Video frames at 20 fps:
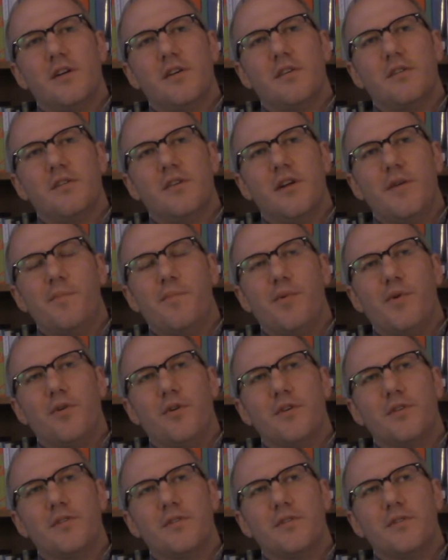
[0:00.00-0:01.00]

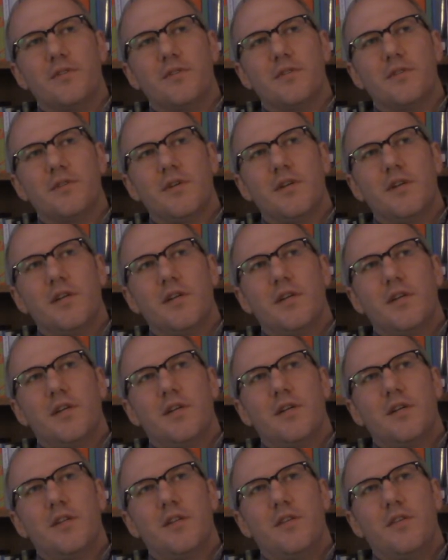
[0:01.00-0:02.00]
importance,
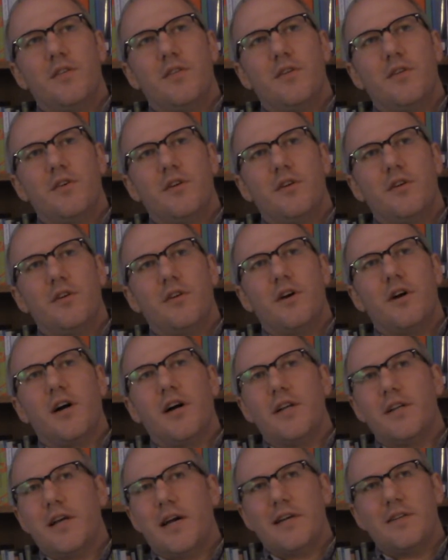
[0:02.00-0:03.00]
the
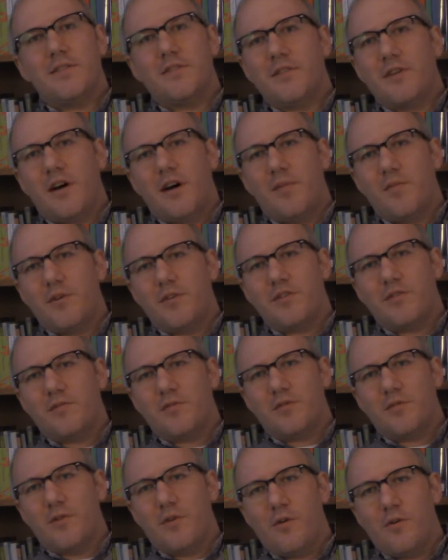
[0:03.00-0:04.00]
God has not much of
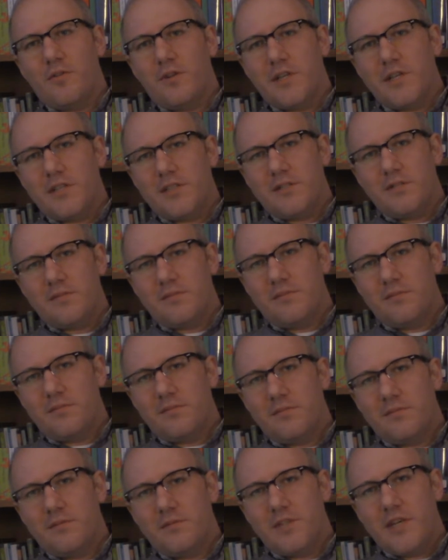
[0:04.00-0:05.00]
a role in
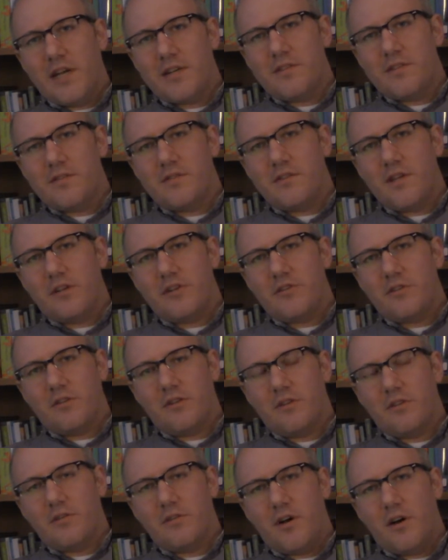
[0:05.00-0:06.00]

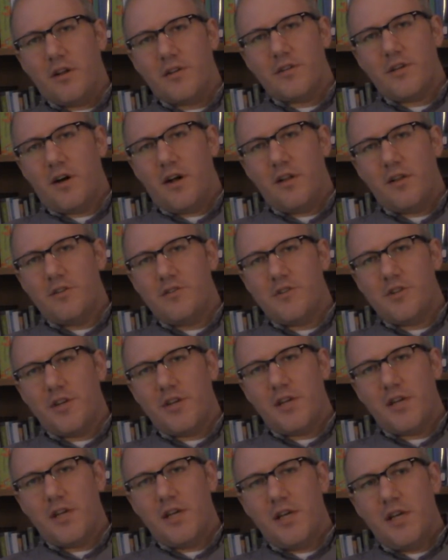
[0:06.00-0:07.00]
existential
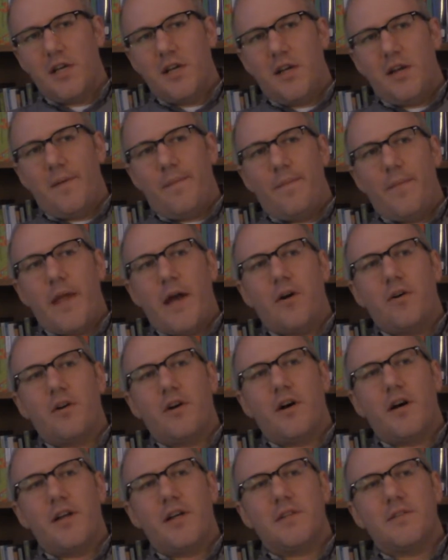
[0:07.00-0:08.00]
ontology. Now,
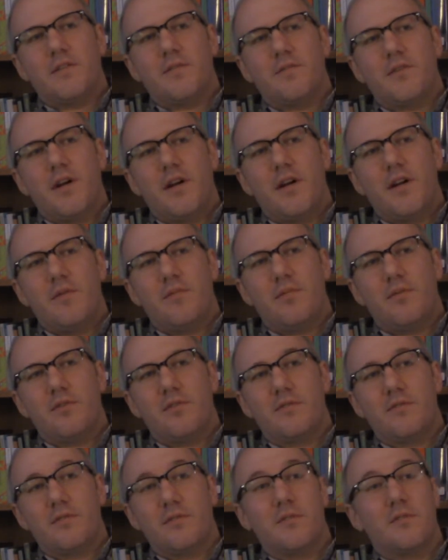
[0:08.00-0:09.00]
God has a very
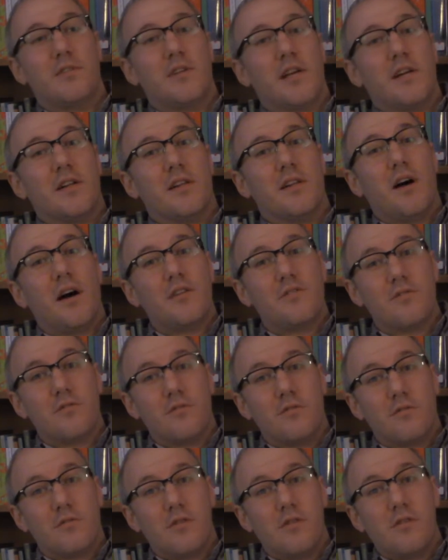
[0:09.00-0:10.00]
important sort of
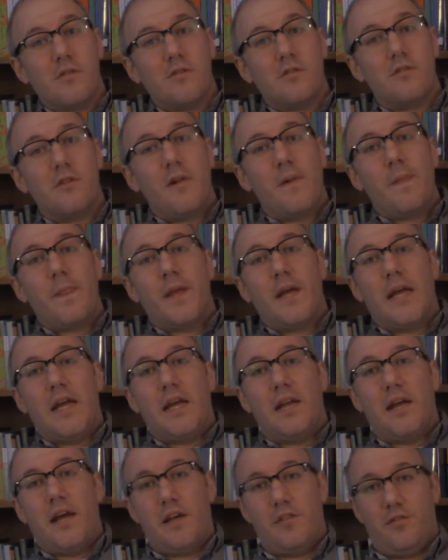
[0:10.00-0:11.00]
psychological role
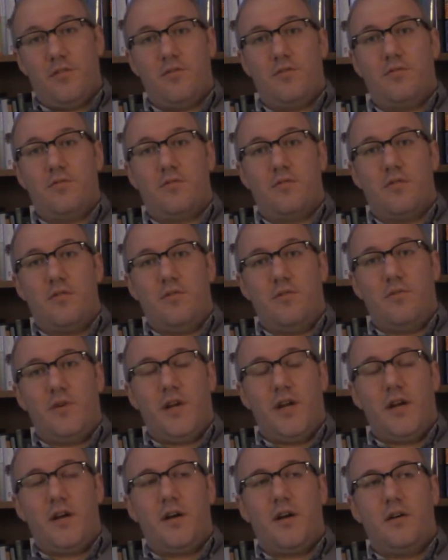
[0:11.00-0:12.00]
and ethical role when
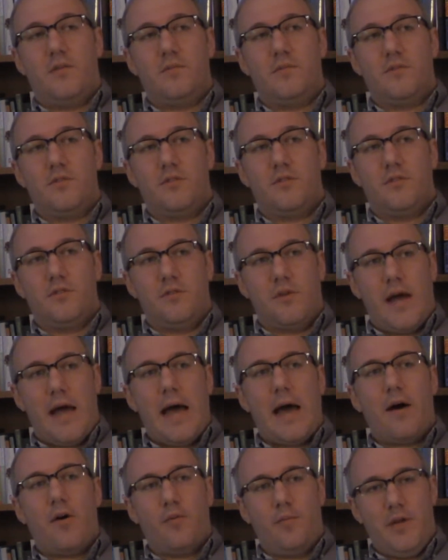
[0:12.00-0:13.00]
it comes to
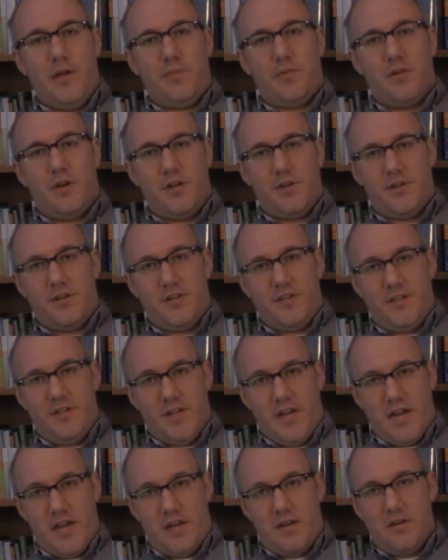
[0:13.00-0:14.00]
how people
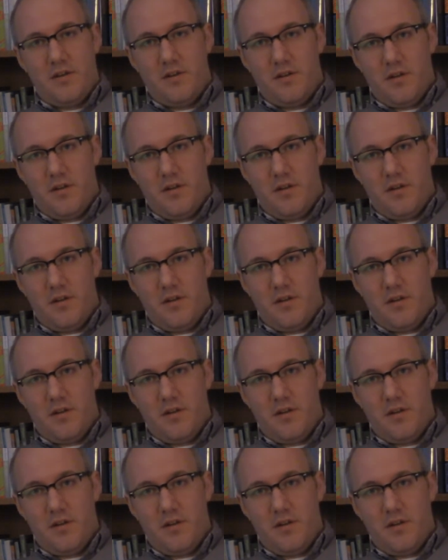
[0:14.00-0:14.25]
understand